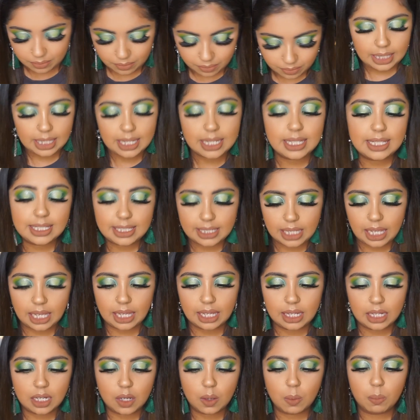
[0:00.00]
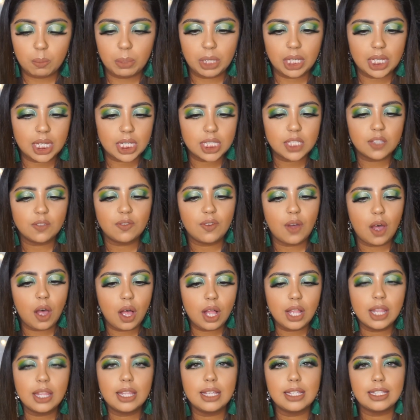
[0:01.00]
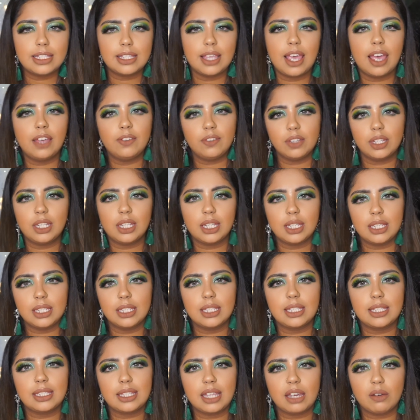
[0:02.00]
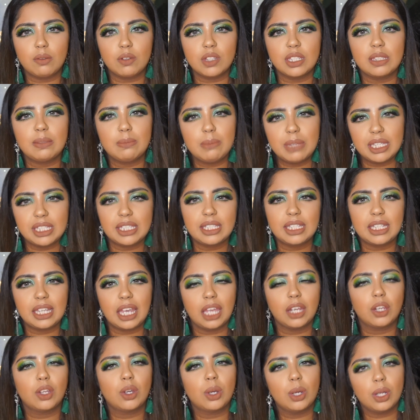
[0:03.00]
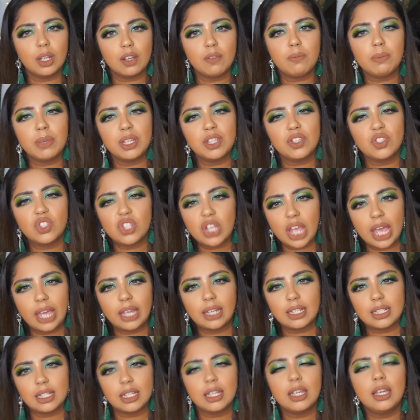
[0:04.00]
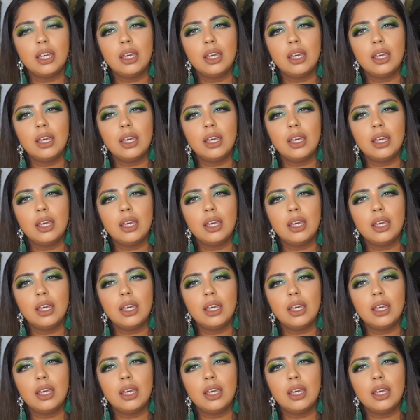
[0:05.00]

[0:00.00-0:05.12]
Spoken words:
He said because of all this evidence that was missing and could have been checked